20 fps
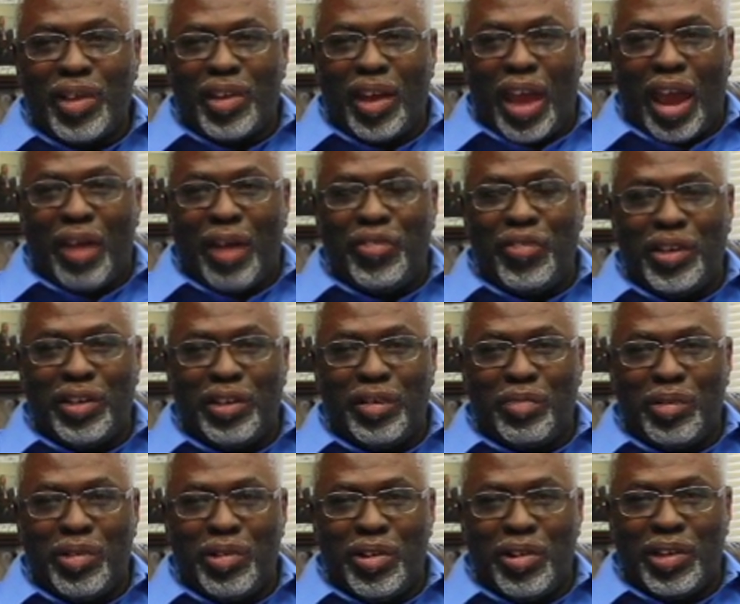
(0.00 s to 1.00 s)
African
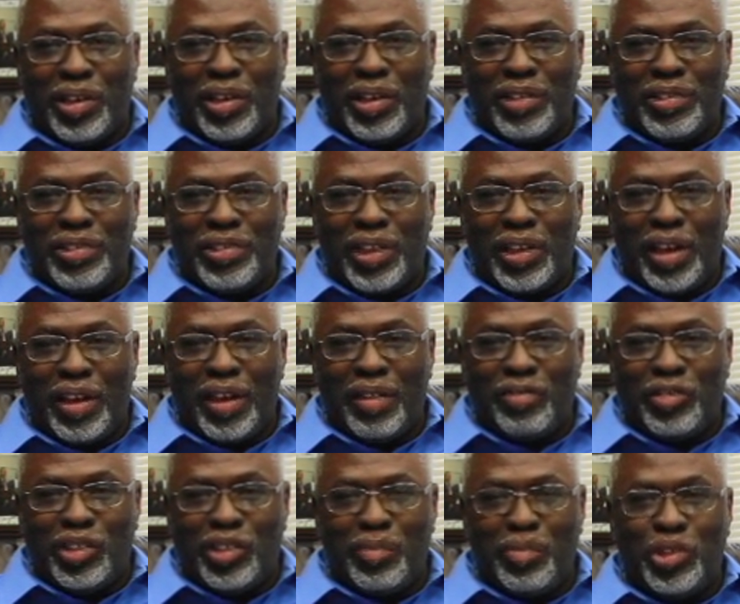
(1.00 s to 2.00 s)
Americans
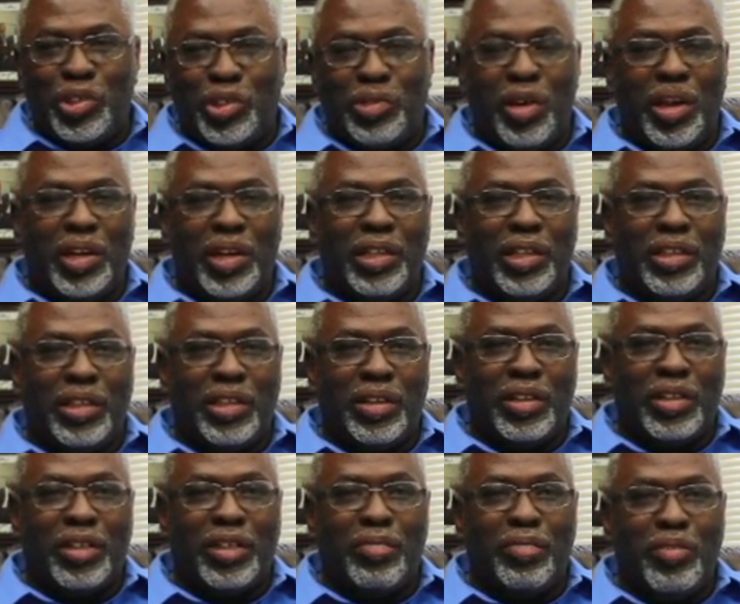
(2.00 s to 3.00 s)
have demonstrated their
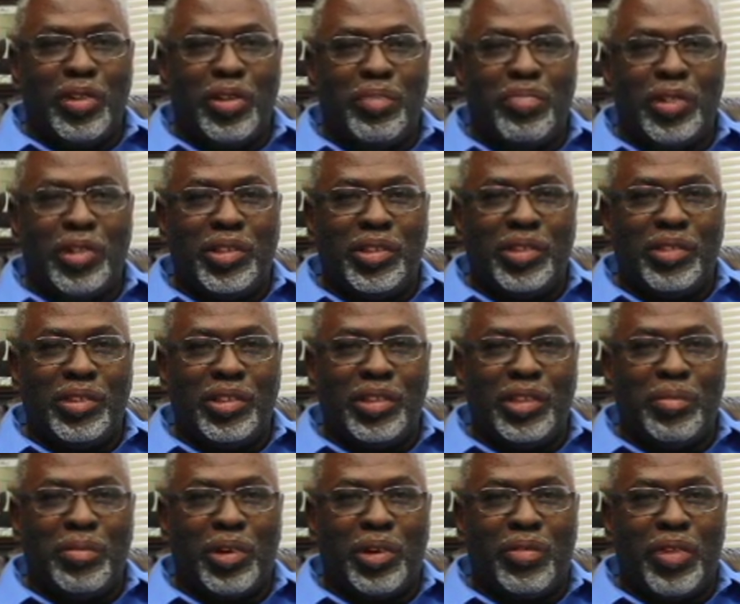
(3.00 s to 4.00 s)
commitment to the
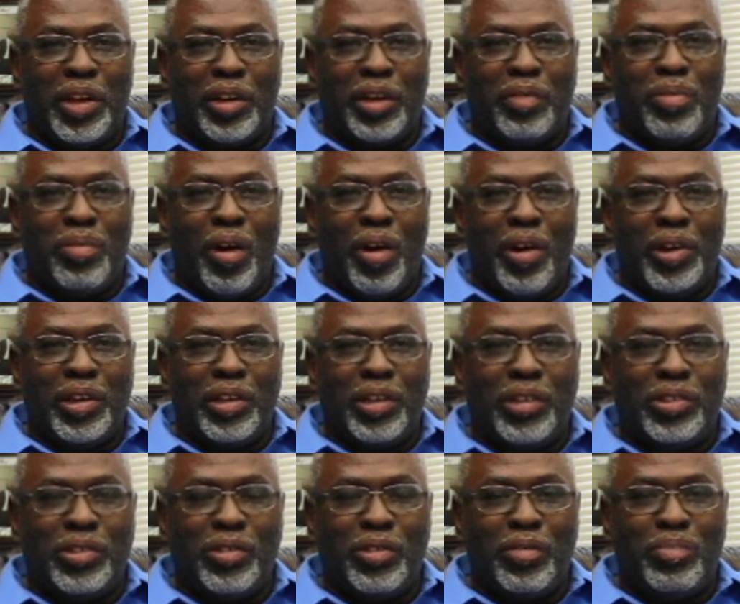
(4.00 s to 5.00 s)
Democratic Party
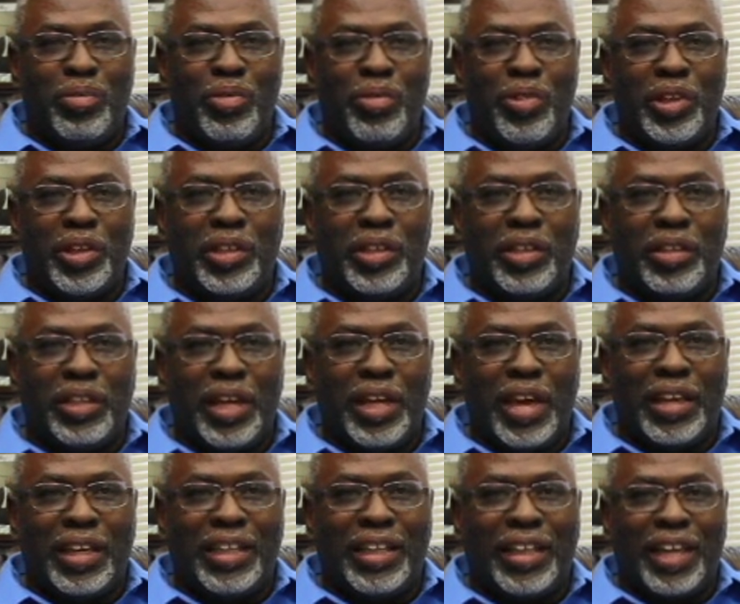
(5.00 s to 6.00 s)
to a point
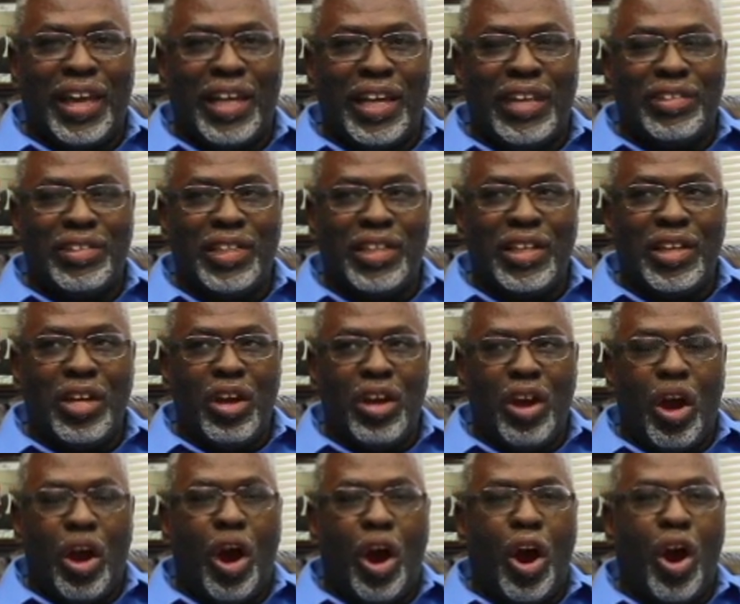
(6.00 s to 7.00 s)
that it has
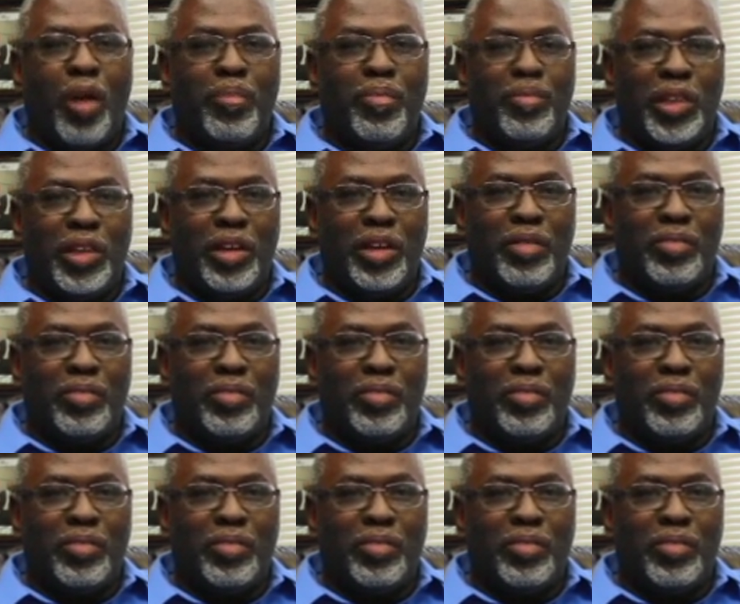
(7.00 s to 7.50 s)
harmed them.